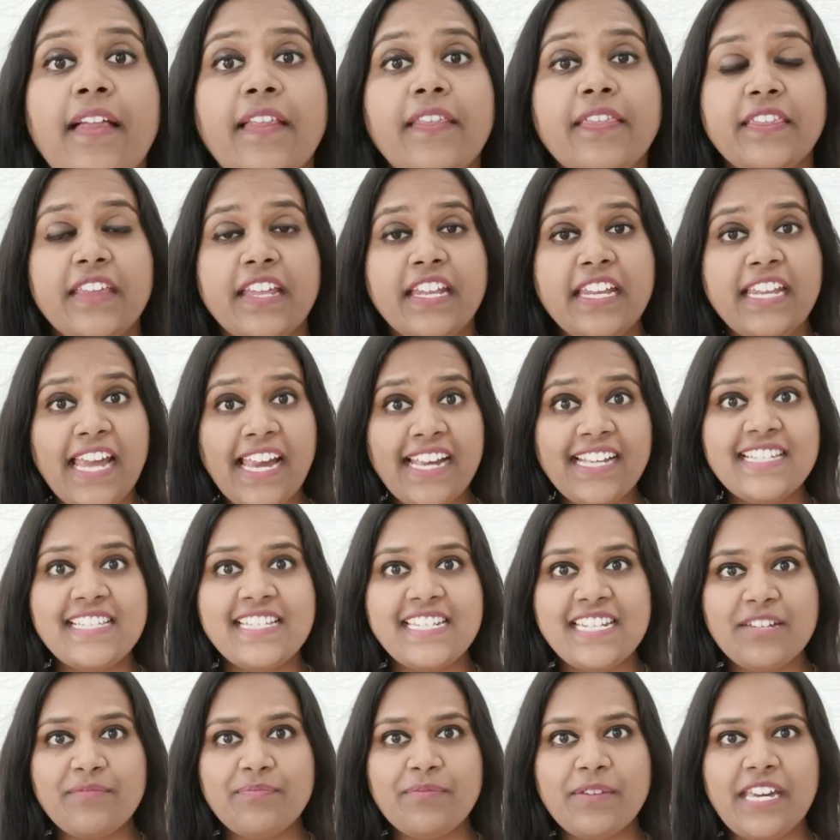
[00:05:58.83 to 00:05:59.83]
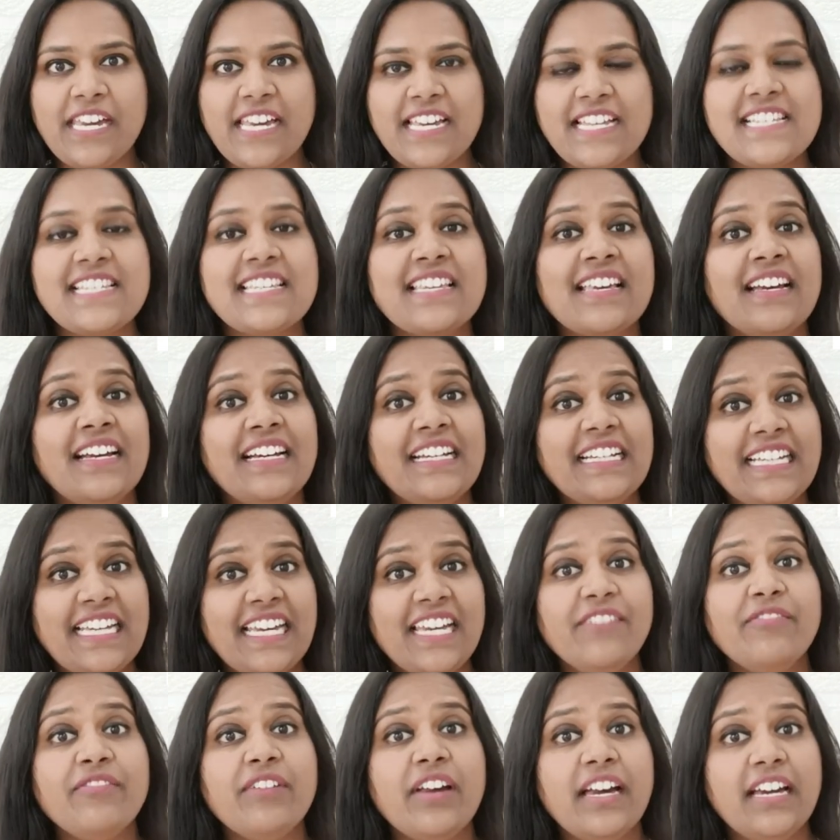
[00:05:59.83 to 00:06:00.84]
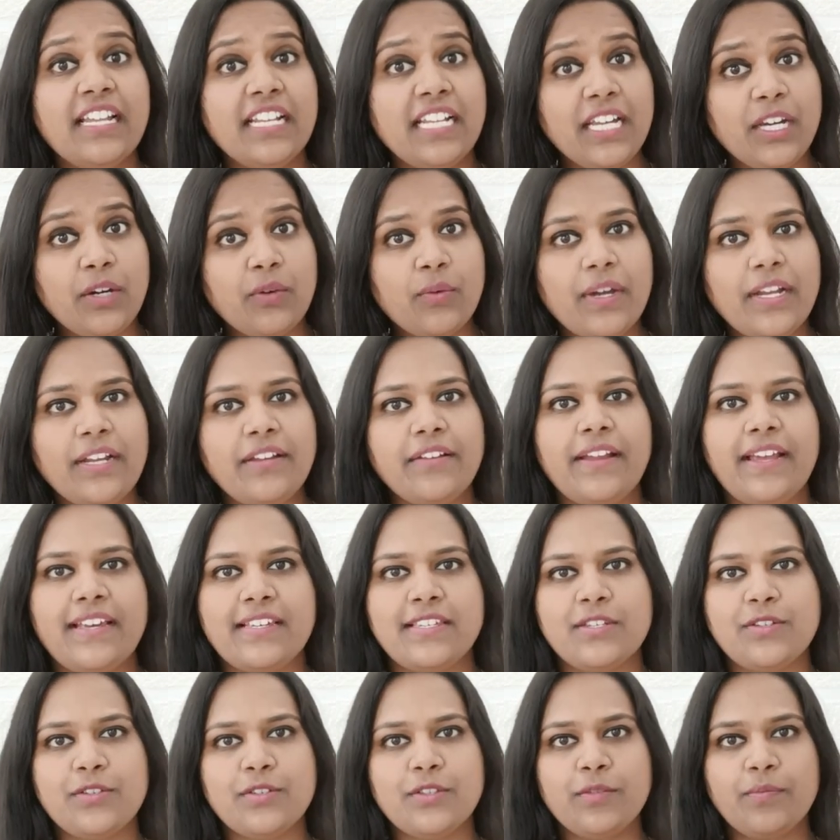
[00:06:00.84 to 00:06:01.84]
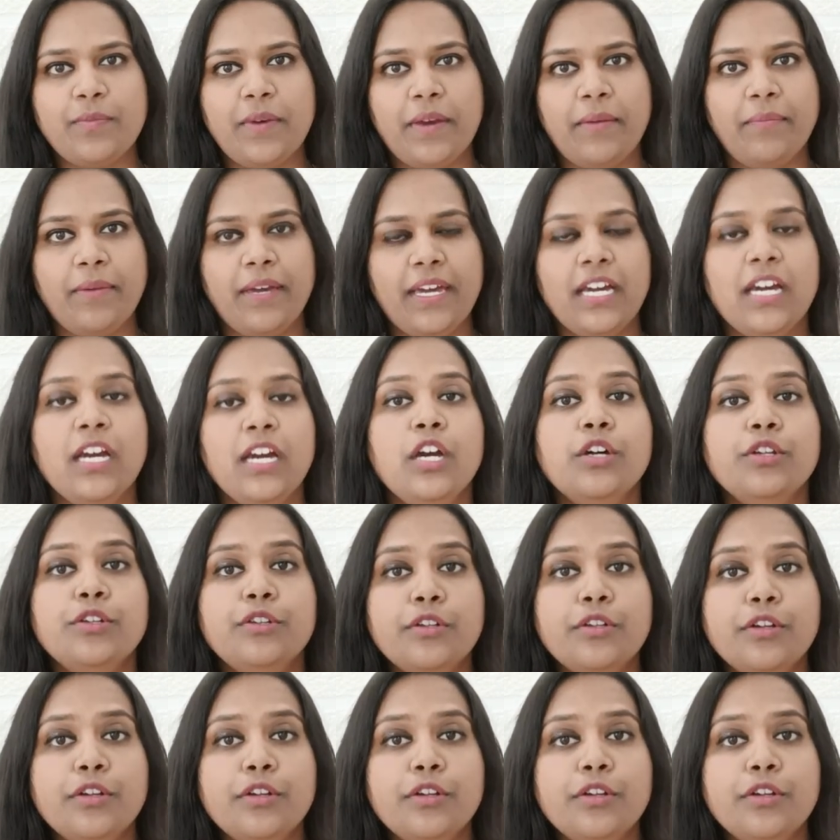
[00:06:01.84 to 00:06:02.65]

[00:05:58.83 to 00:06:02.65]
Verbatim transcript: The next tip is give adequate rest to the baby. Do